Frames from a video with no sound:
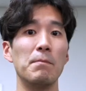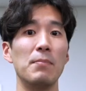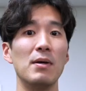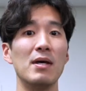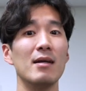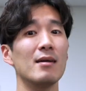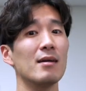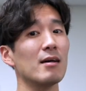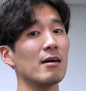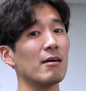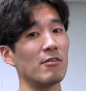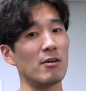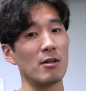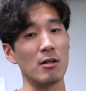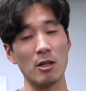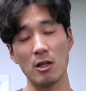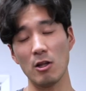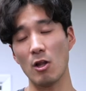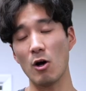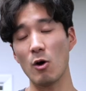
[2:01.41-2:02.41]
bit of a
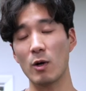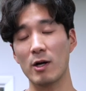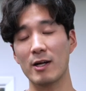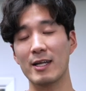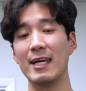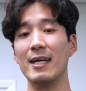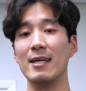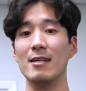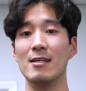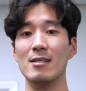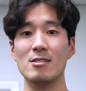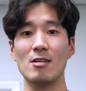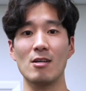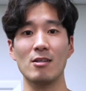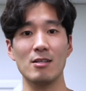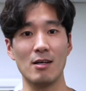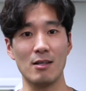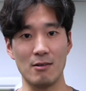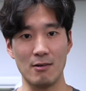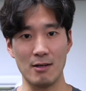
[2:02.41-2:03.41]
lower cadence on
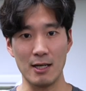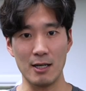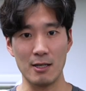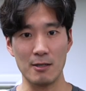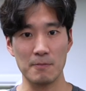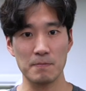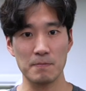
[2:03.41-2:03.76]
the other hand.